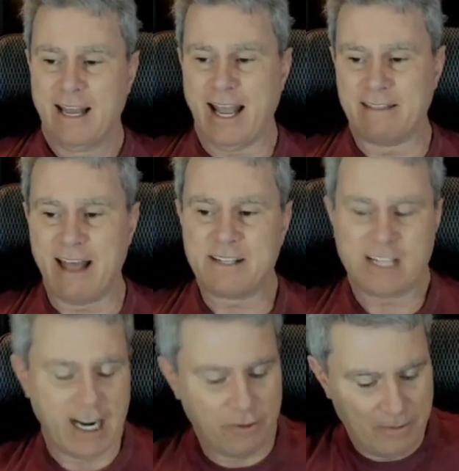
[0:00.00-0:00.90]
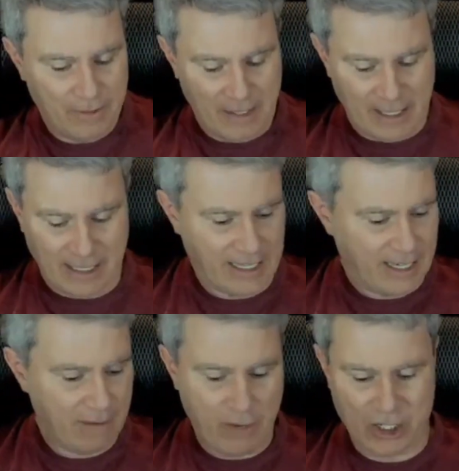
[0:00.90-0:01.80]
And that's how they did
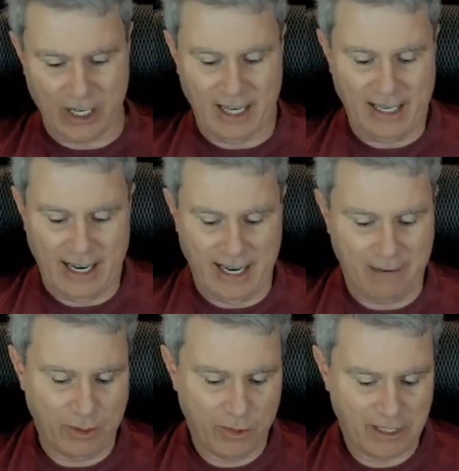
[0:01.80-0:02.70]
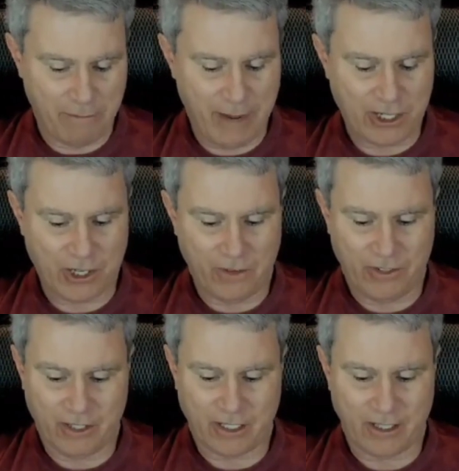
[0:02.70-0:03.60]
it in Michigan. And I'd be willing to bet you, if
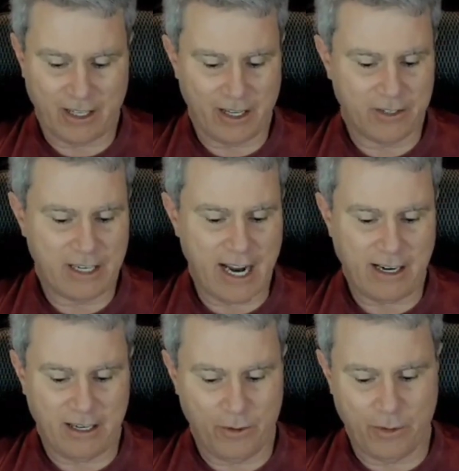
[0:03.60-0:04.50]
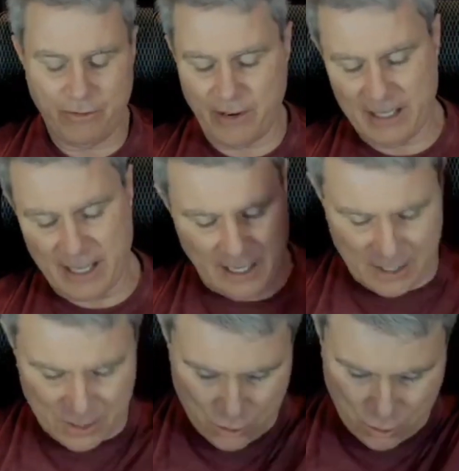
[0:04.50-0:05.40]
you looked at the other data, you would find that
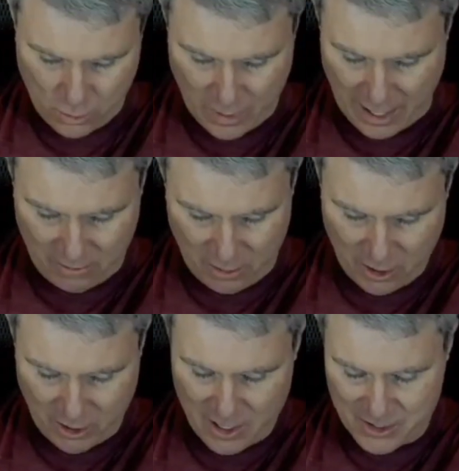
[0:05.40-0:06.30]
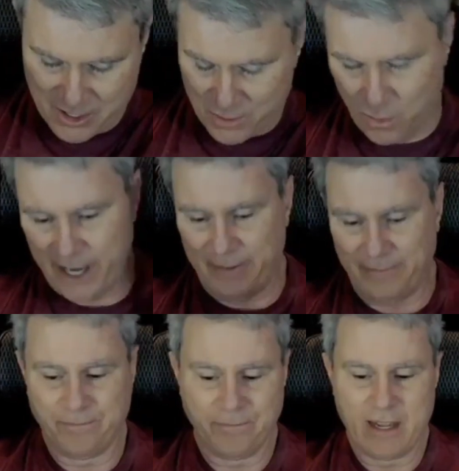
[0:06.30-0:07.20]
is true everywhere else as well.
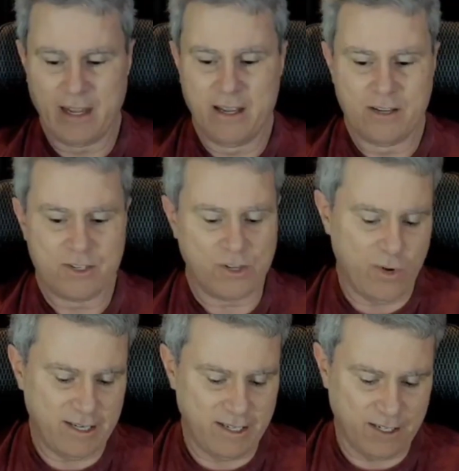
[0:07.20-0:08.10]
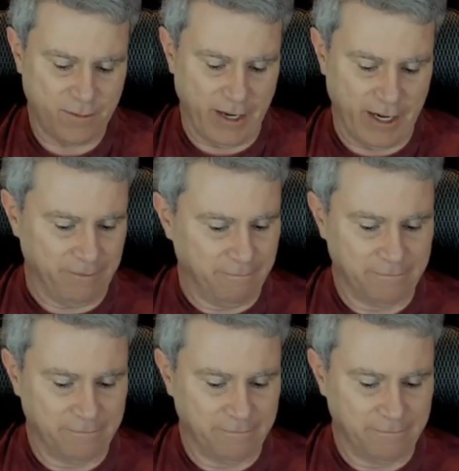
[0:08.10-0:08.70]
So what does this mean?